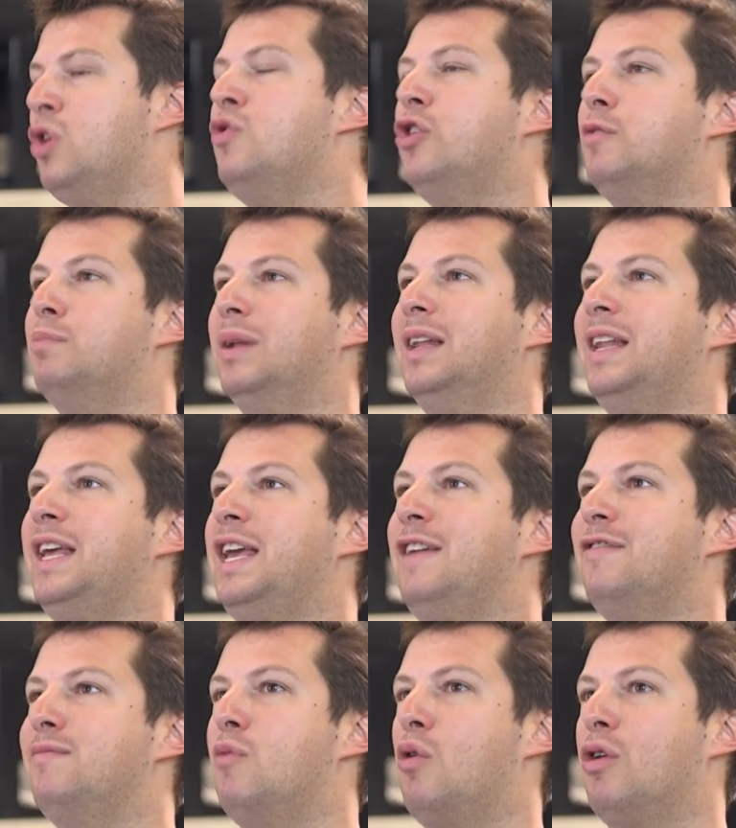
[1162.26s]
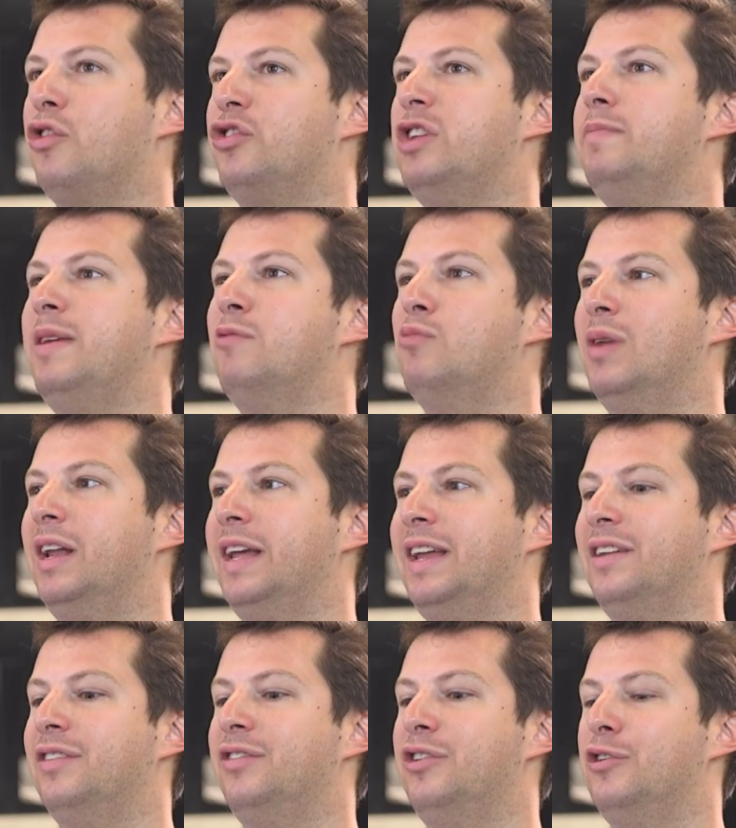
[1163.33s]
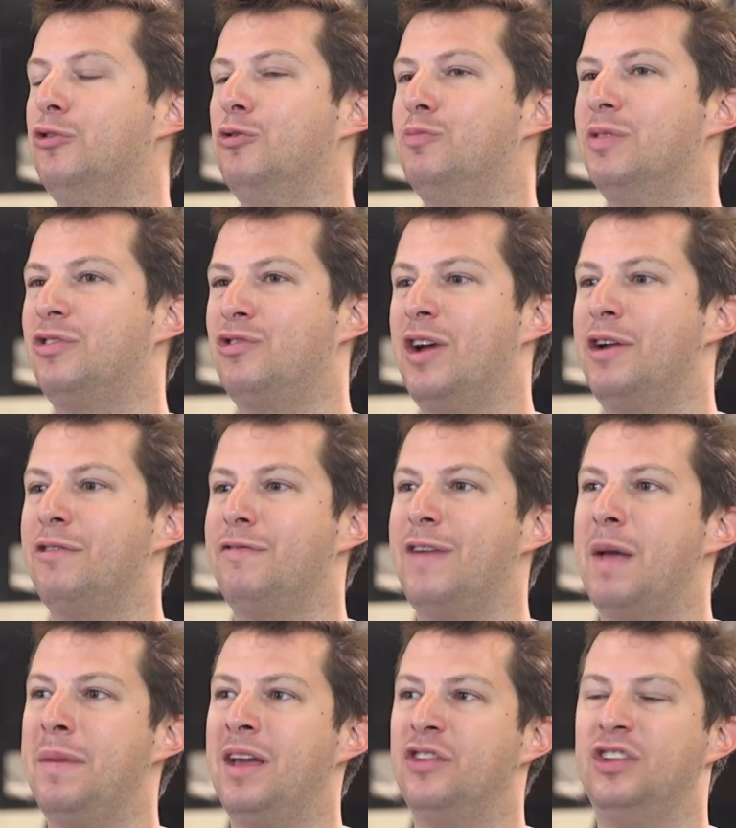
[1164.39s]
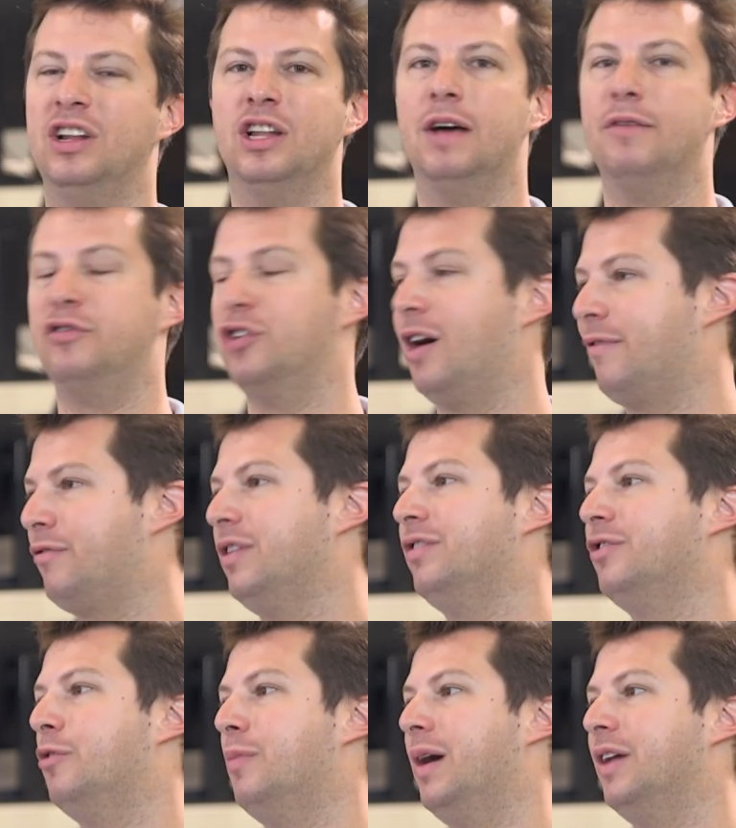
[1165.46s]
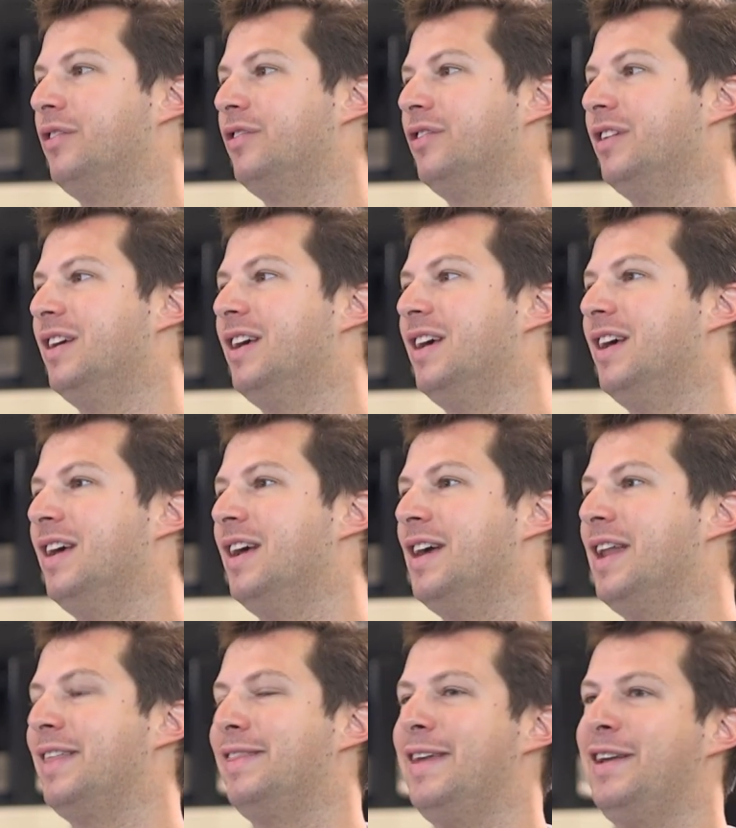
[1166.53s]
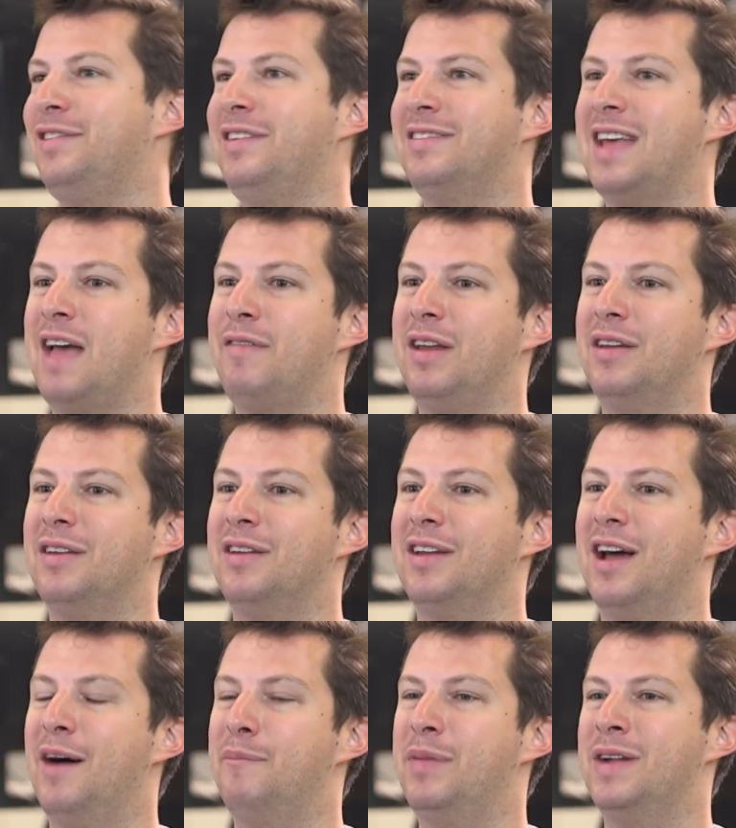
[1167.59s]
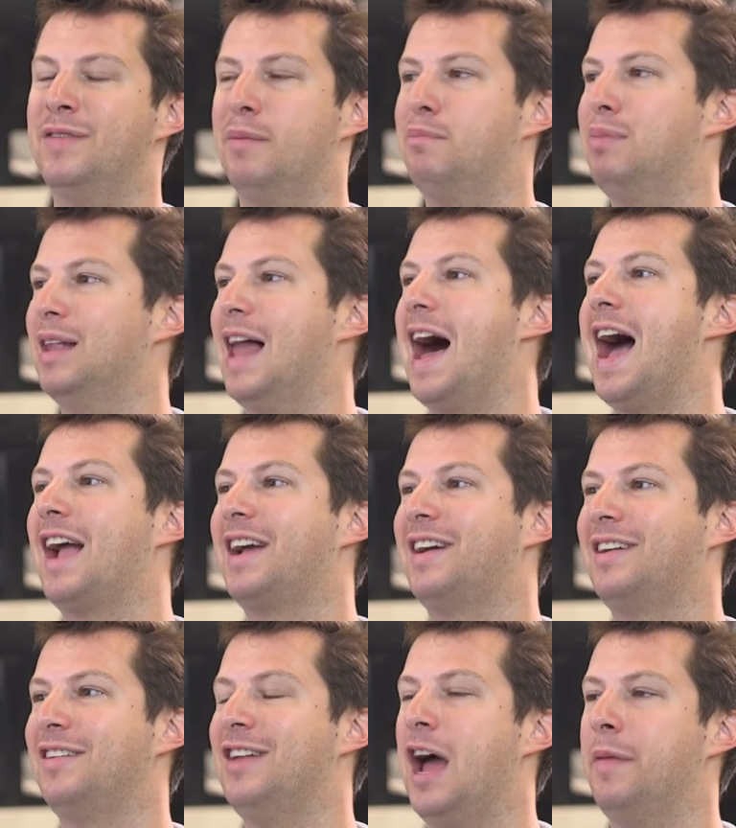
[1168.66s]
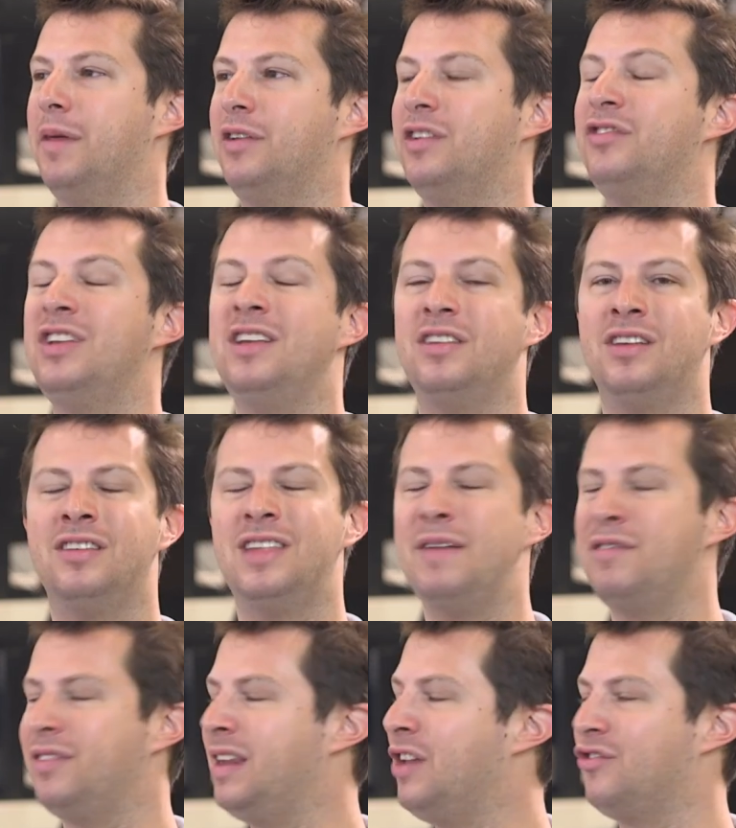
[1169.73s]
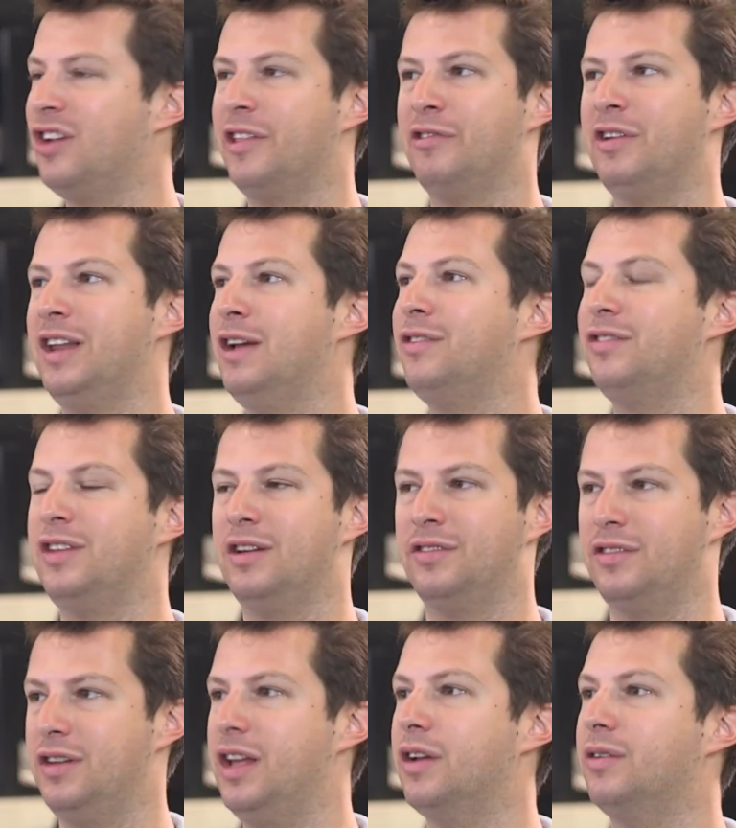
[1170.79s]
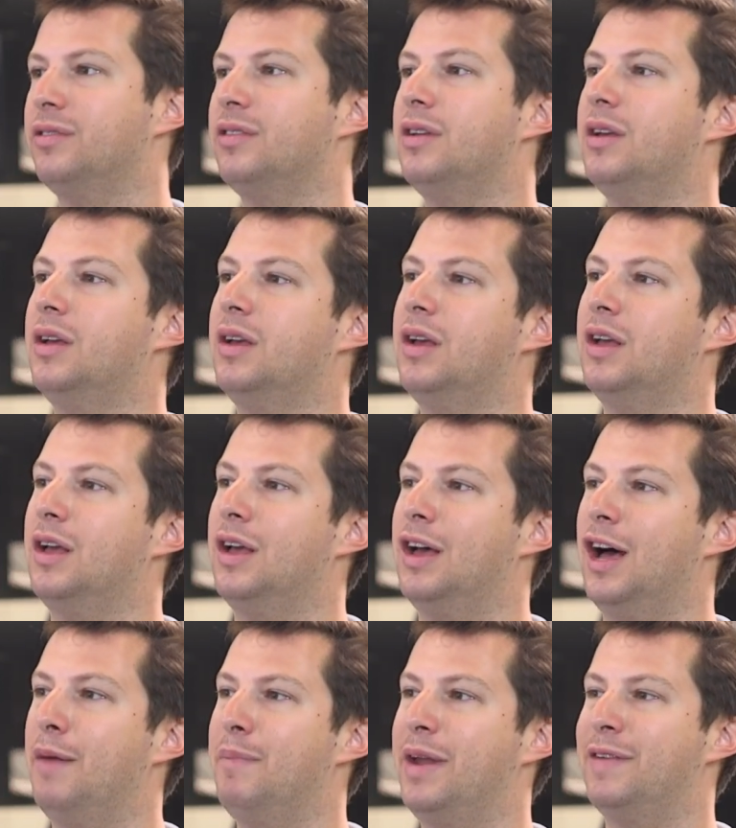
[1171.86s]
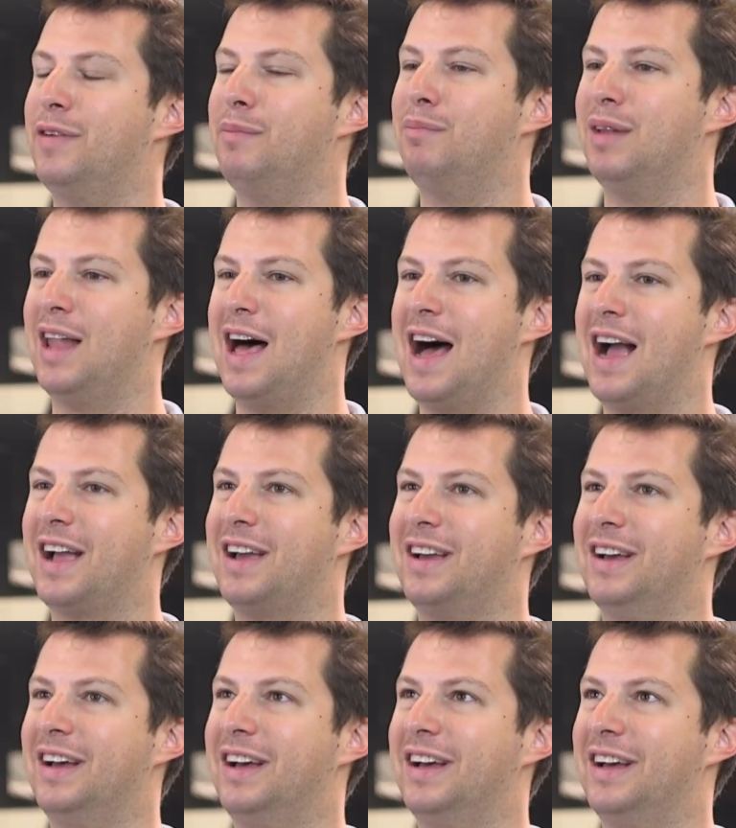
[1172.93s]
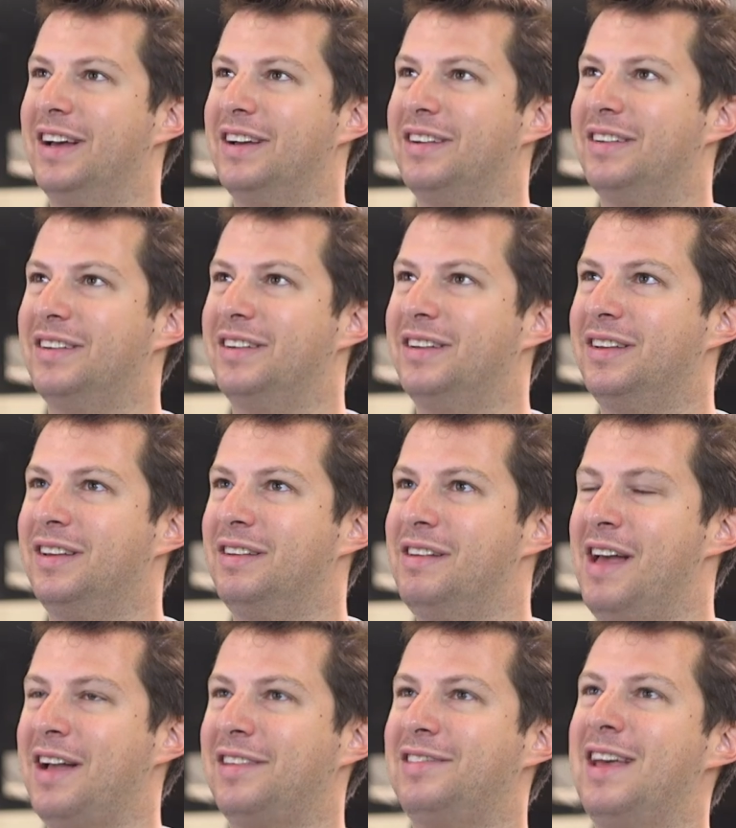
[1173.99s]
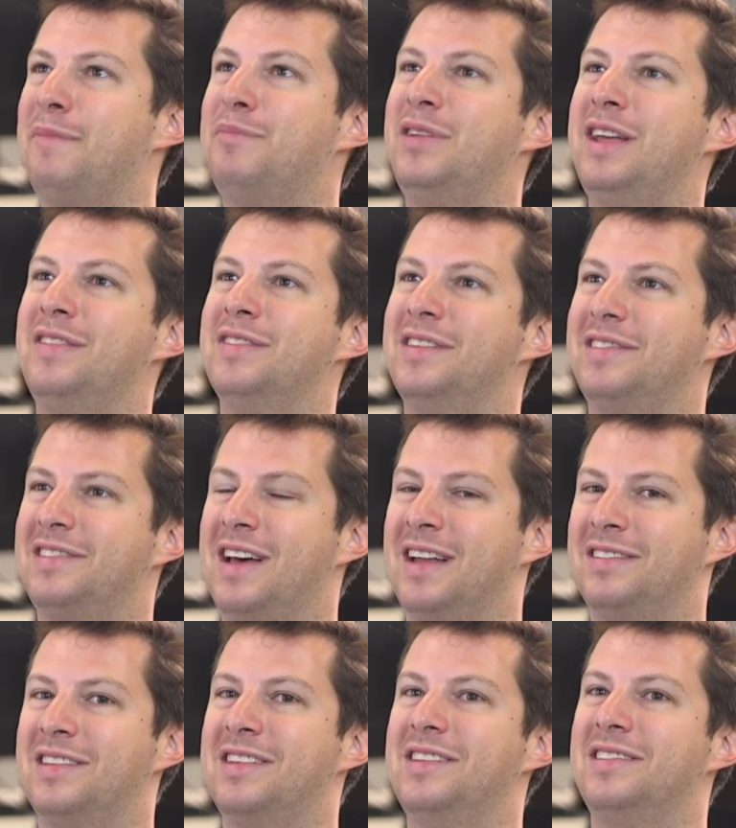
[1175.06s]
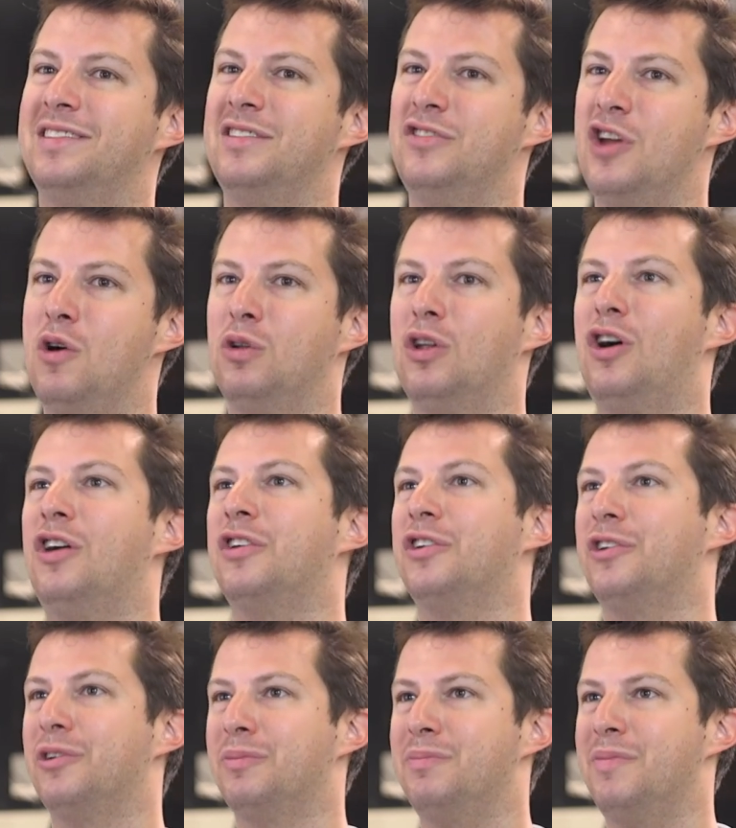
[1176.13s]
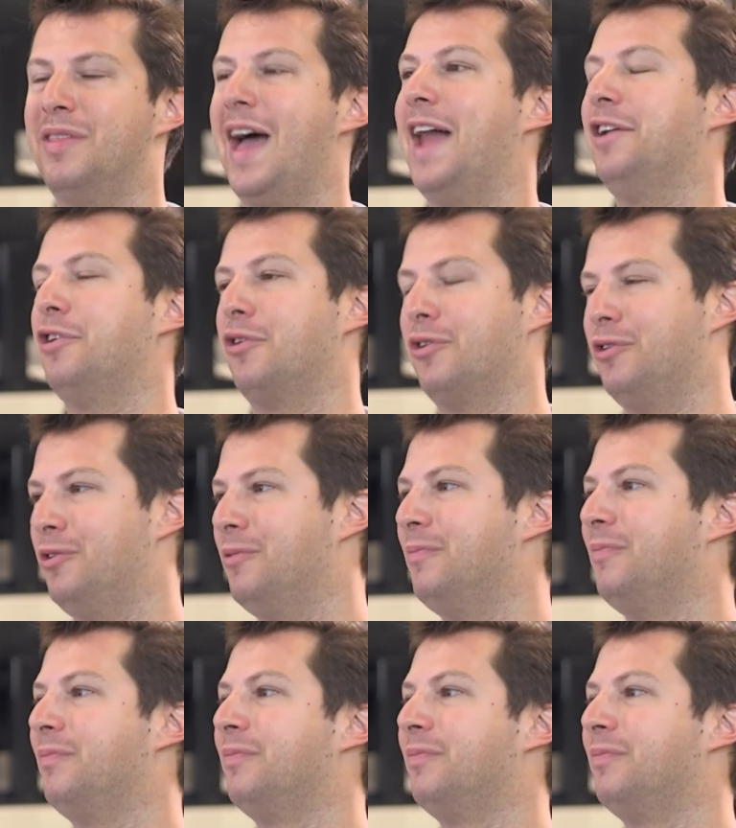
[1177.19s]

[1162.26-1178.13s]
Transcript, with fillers: you could believe more she'd be willing to betray her family because she loved Joffrey so much. And I think she's having a bit of a block now that, because they haven't seen each other in years and years and years a bit of a block uh, accepting that Sansa is no longer that girl.